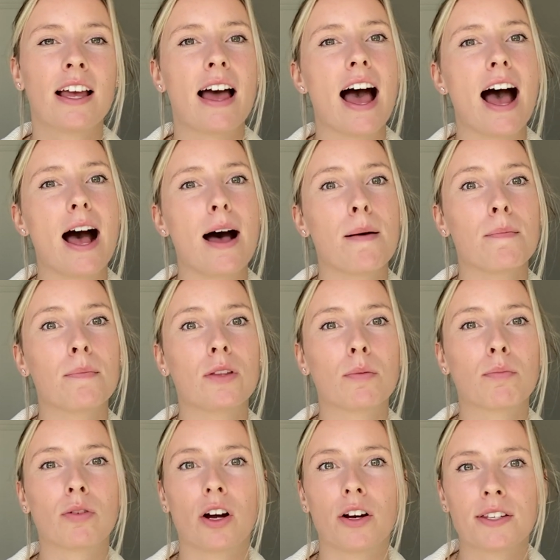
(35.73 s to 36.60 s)
the
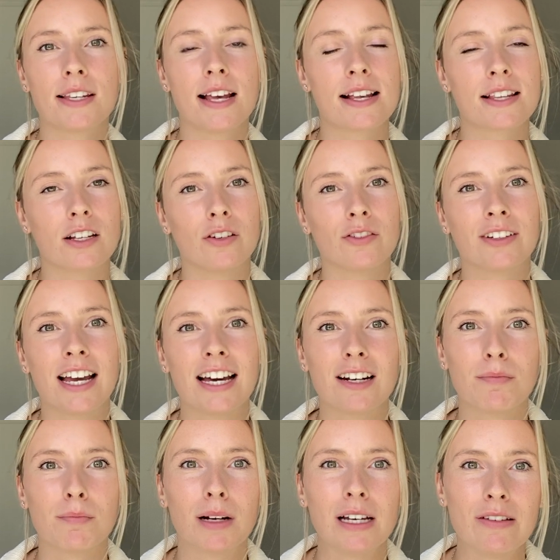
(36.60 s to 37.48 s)
process of
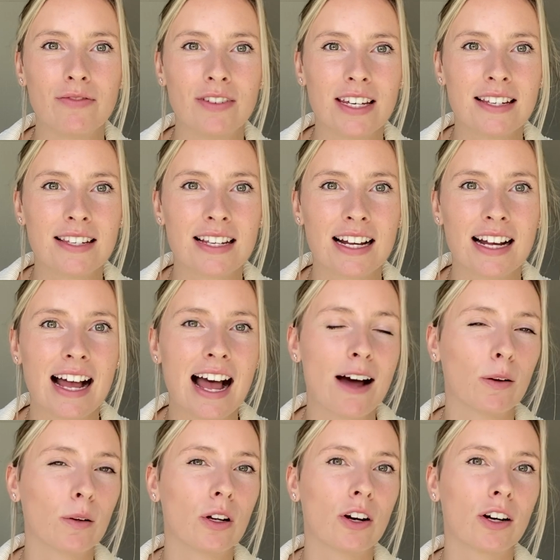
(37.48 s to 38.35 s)
getting my visa,
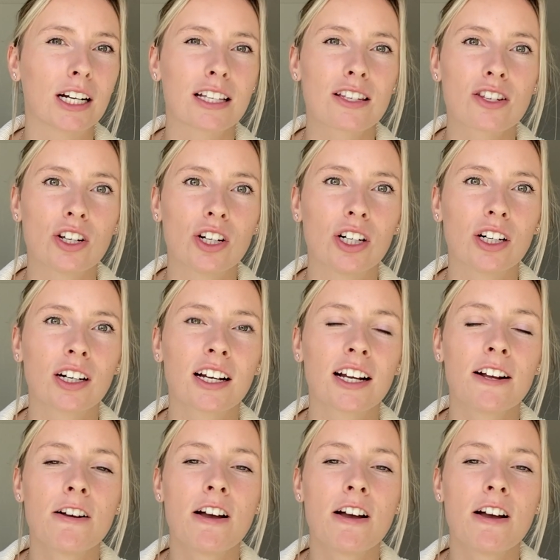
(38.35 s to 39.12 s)
how long it took,